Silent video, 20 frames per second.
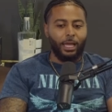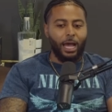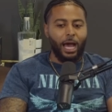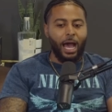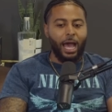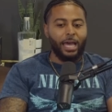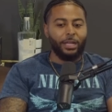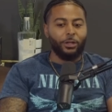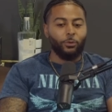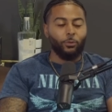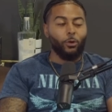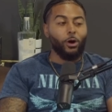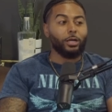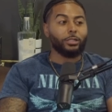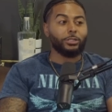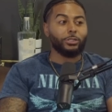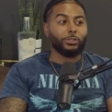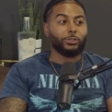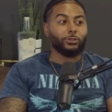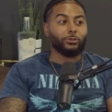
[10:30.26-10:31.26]
I had to
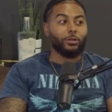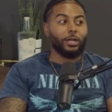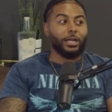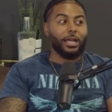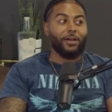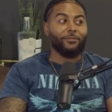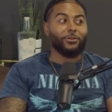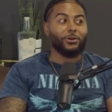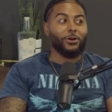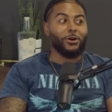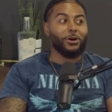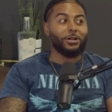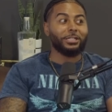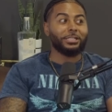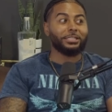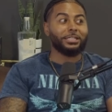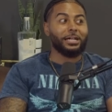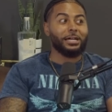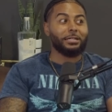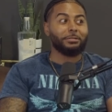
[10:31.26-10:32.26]
walk to the store. I didn't have a car at the
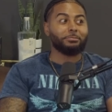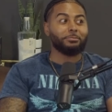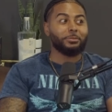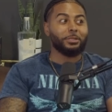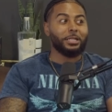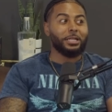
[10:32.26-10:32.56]
time.